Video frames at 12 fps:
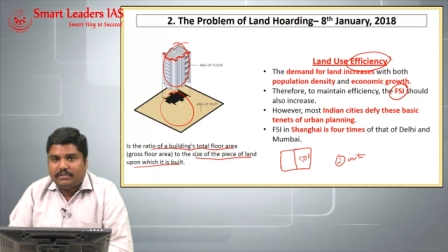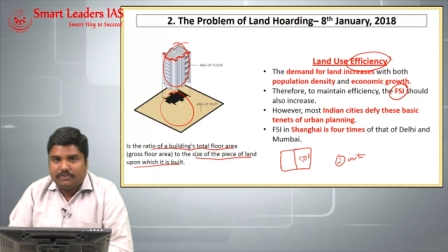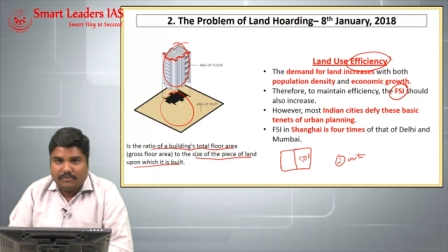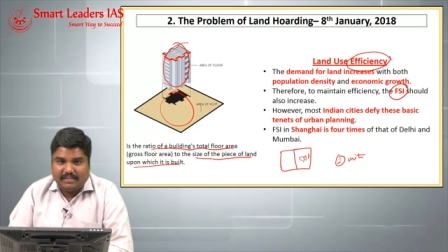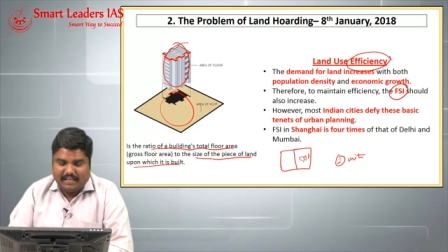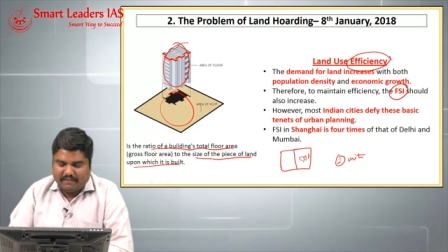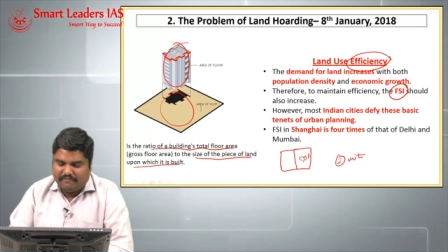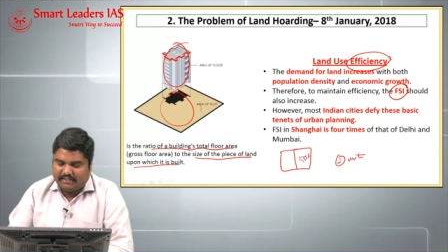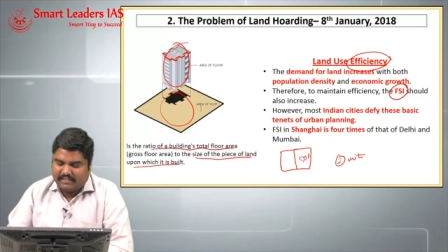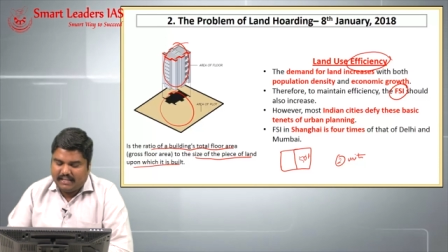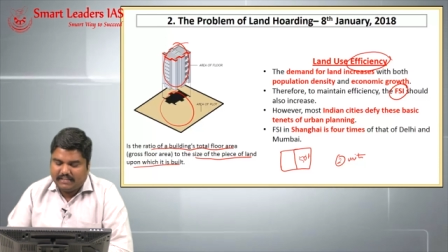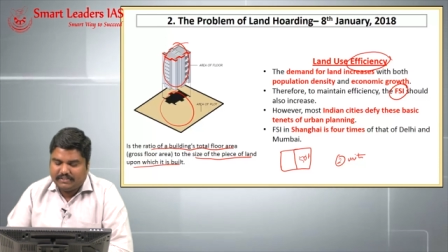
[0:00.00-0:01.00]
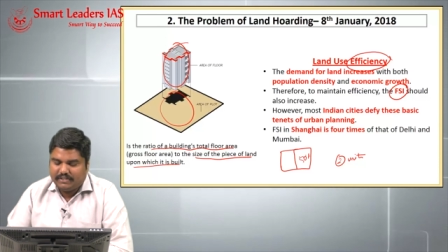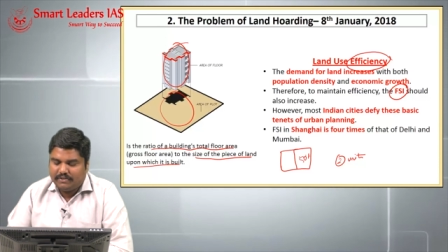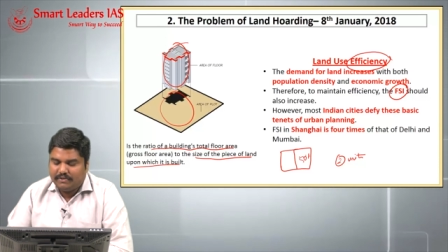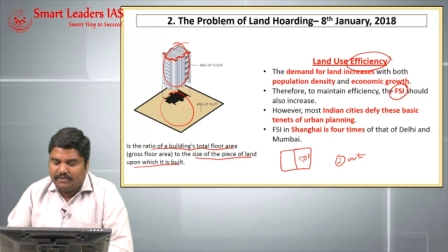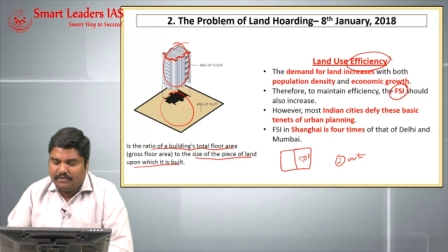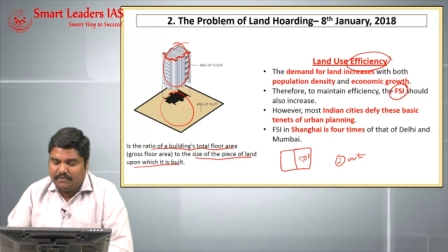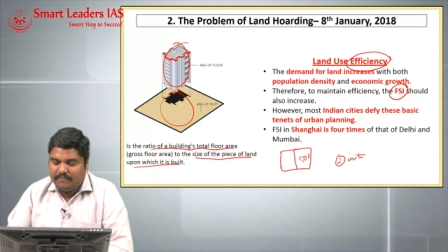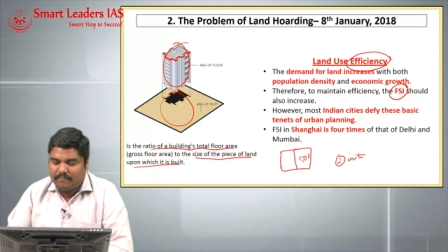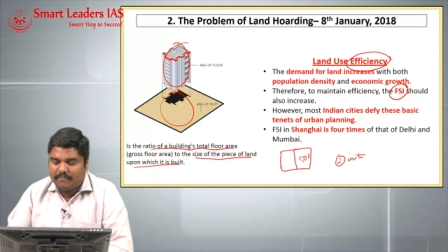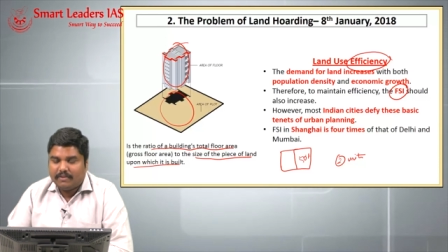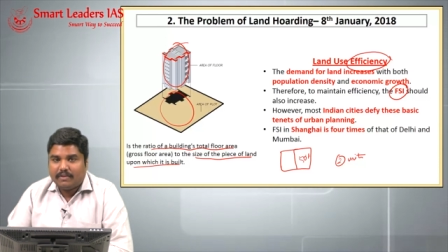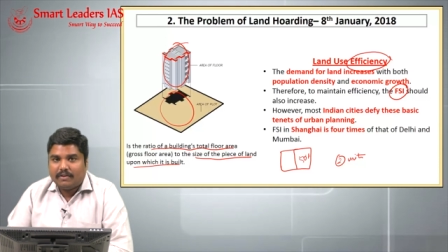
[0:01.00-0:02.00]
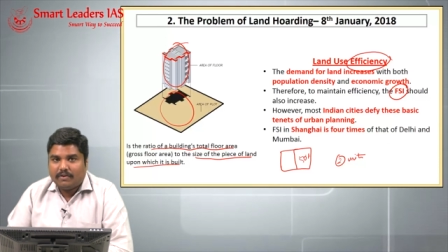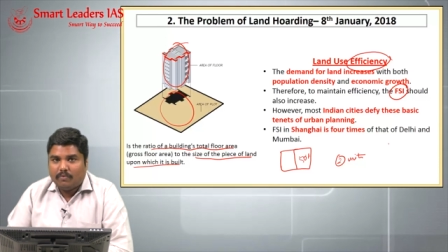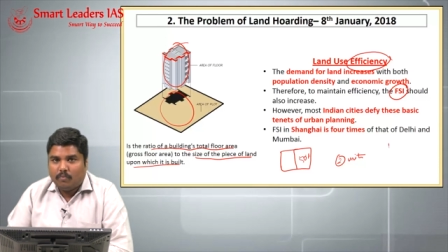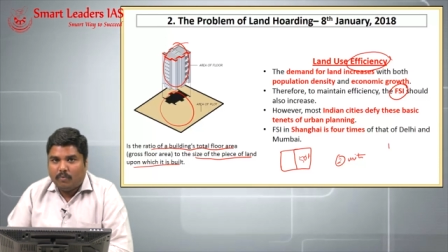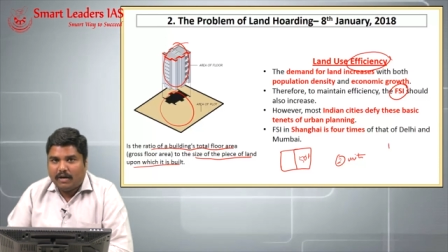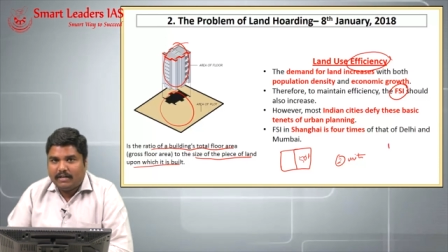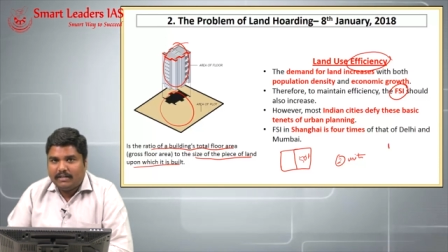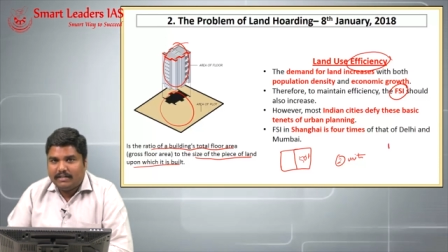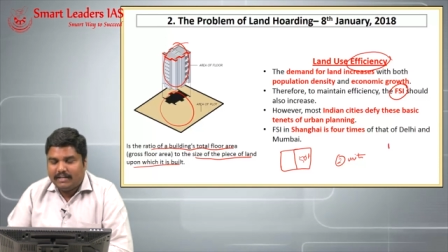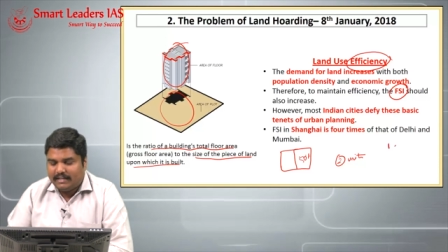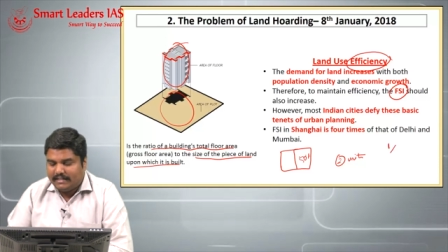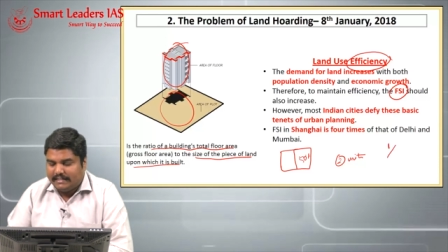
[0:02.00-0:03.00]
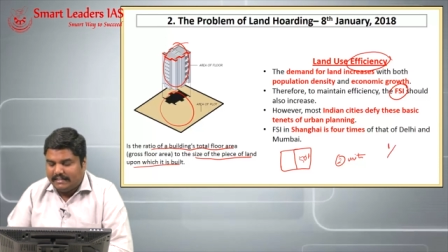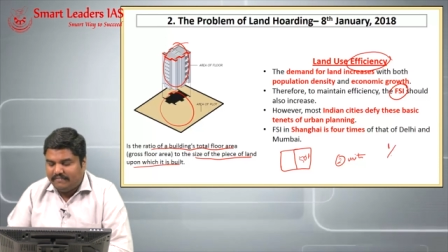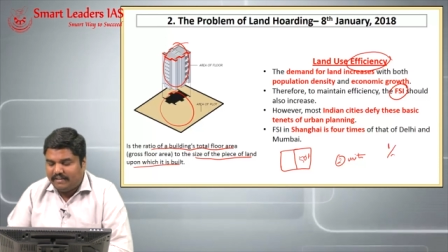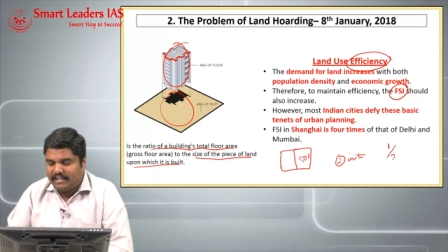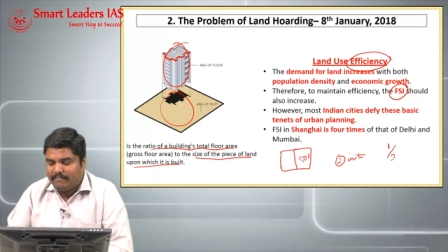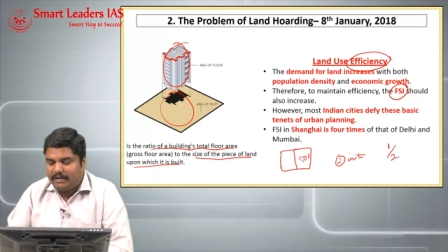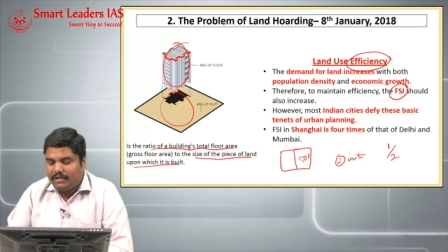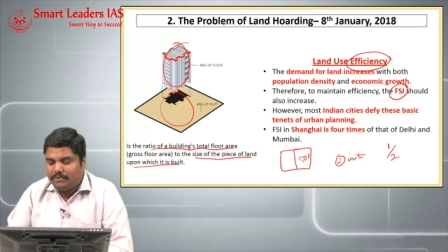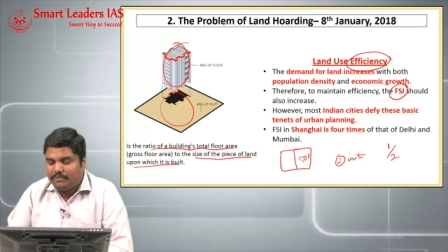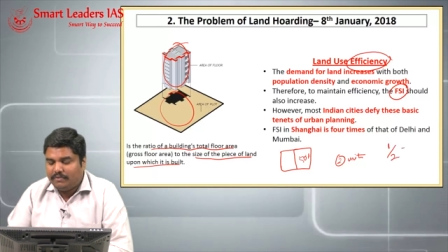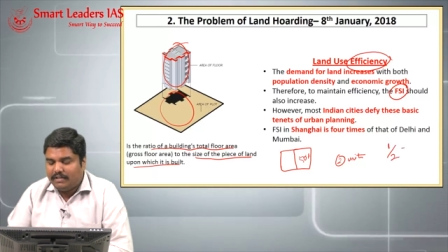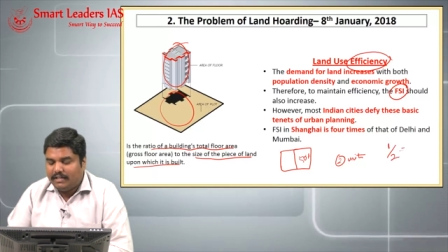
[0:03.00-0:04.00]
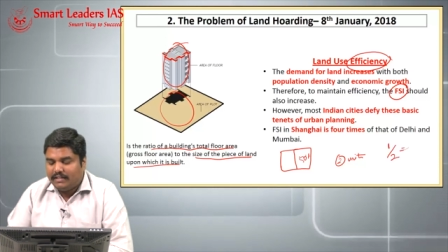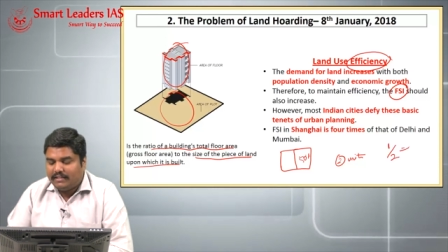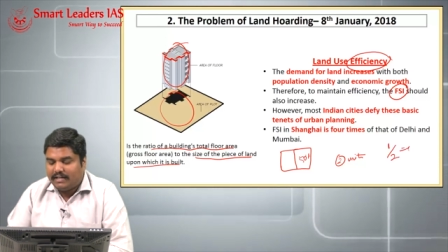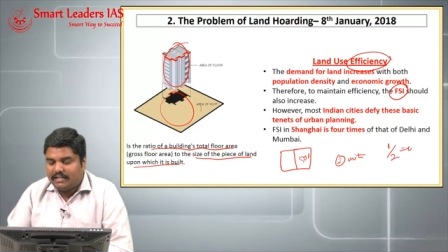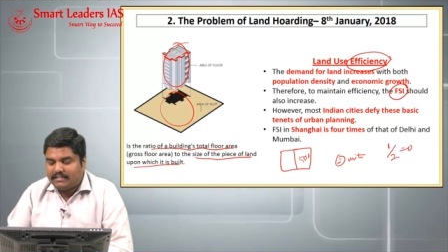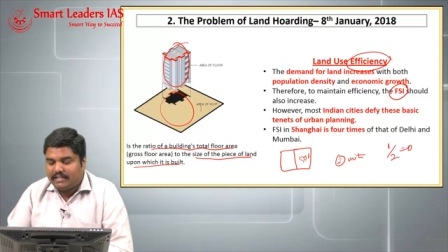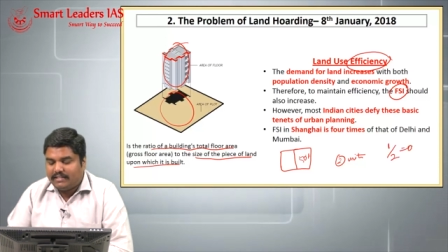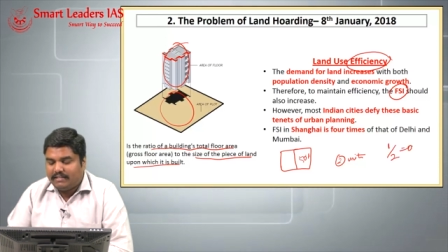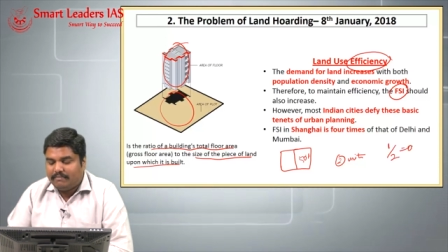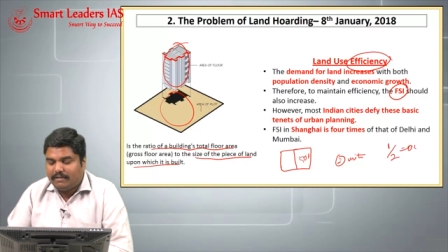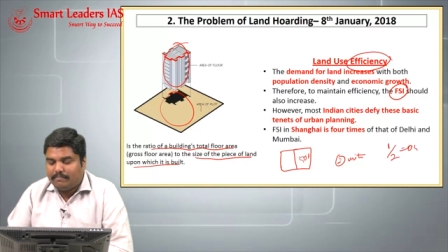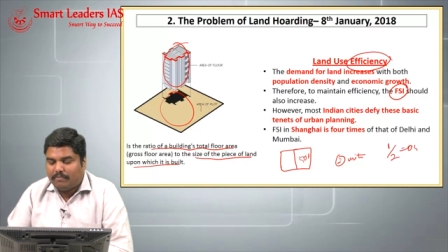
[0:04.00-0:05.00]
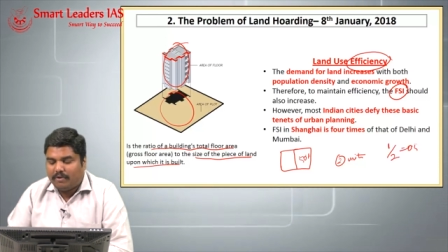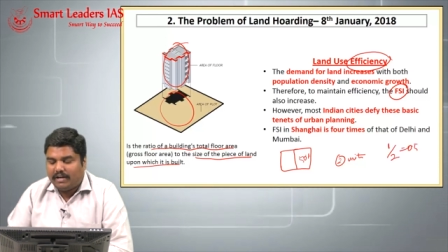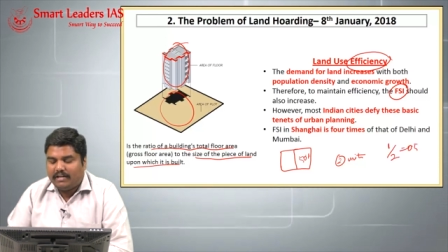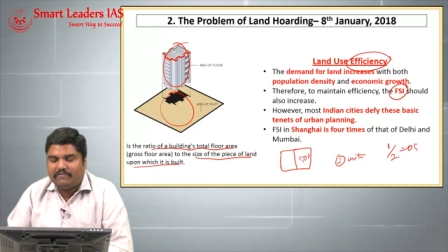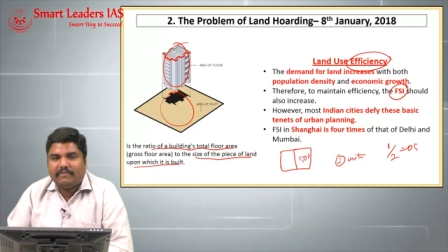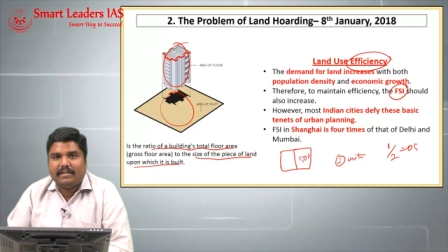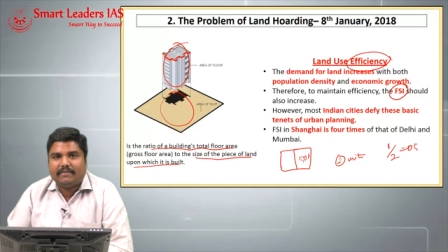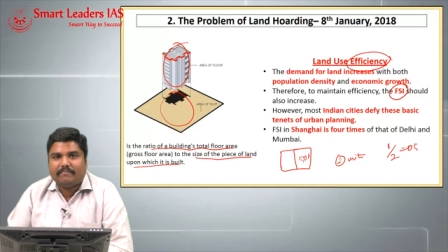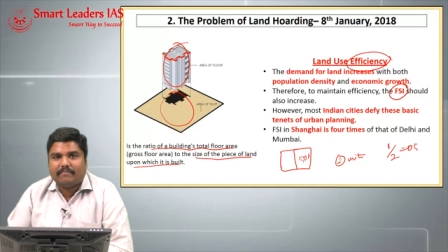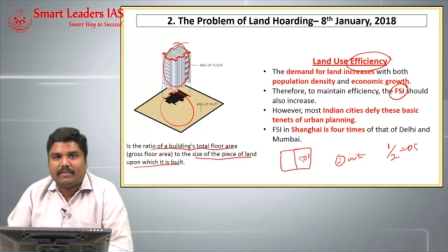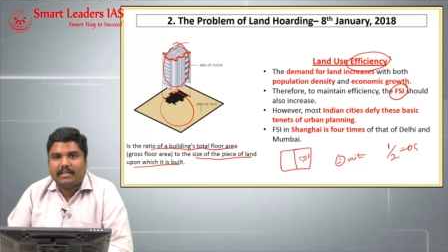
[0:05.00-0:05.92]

So, the FSI is equal to 1 divided by 2 that is nothing but 0.5.